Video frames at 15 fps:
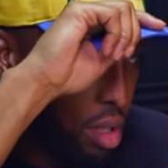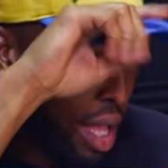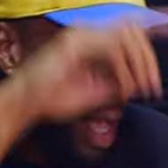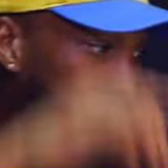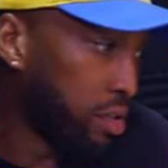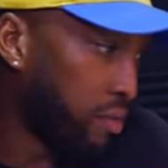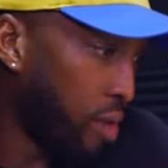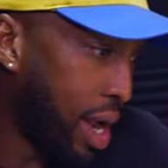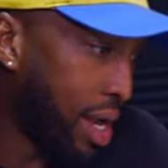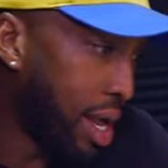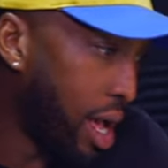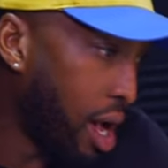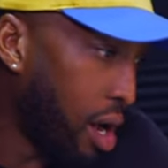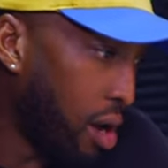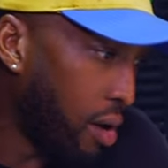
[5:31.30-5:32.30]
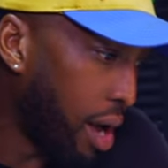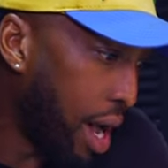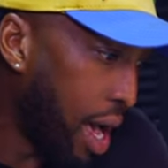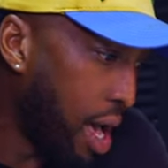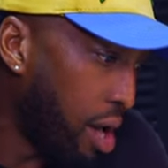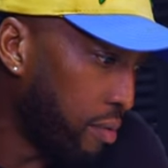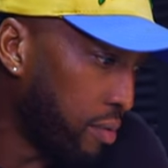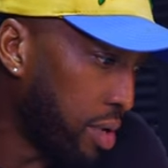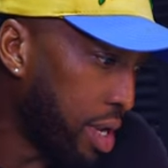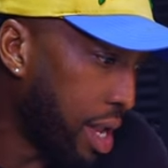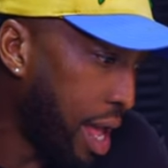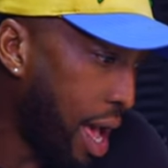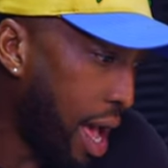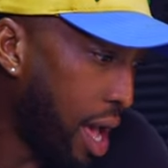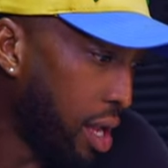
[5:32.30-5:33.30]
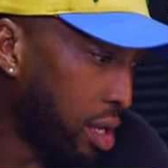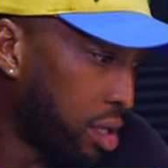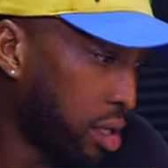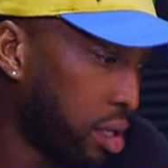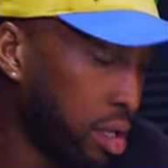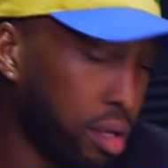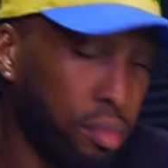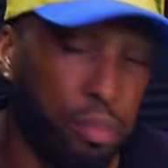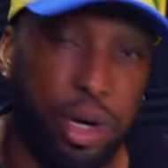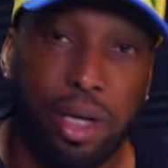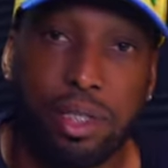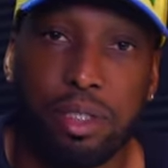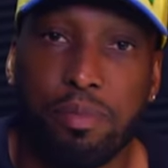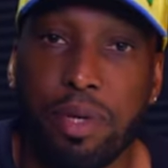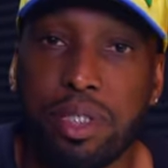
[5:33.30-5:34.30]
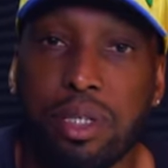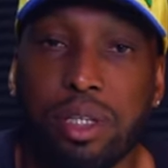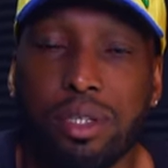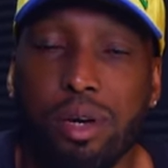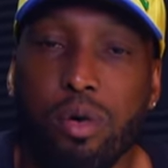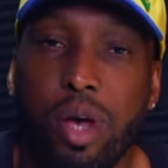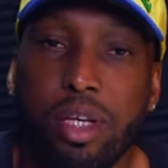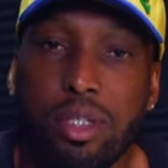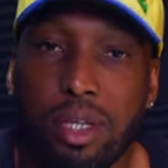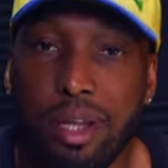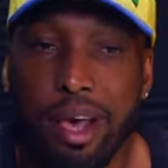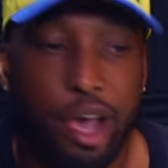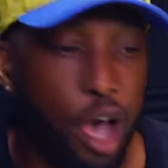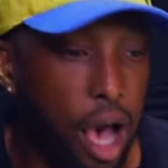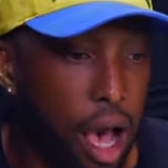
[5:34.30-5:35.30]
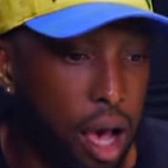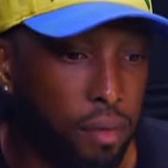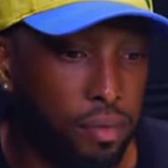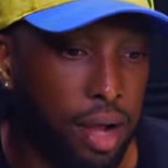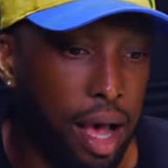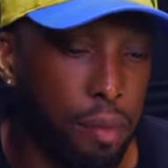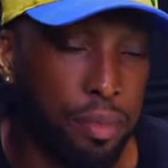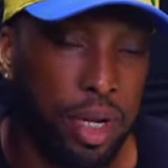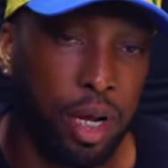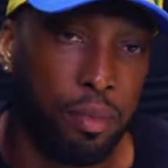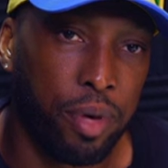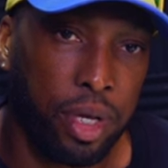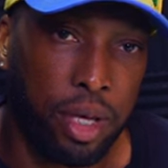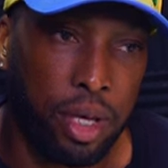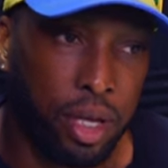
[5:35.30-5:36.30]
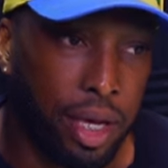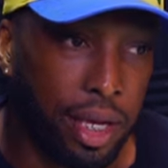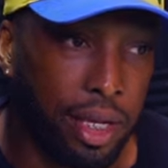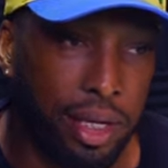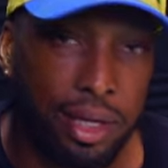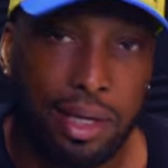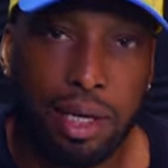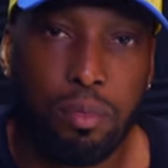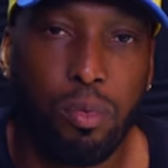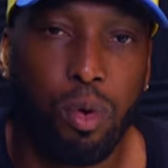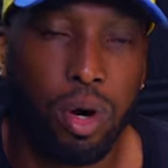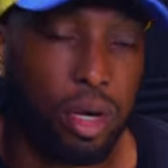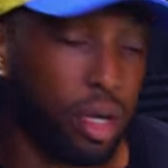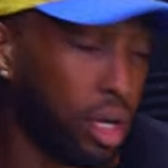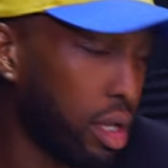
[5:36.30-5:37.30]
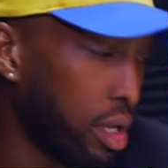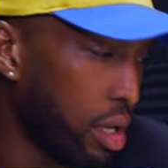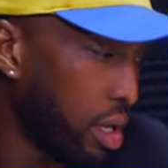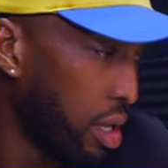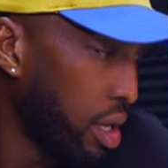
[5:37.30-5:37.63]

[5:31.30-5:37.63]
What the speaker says: As of right now, I have not, because it's been such a crazy day, I have not been able to get any deep work in.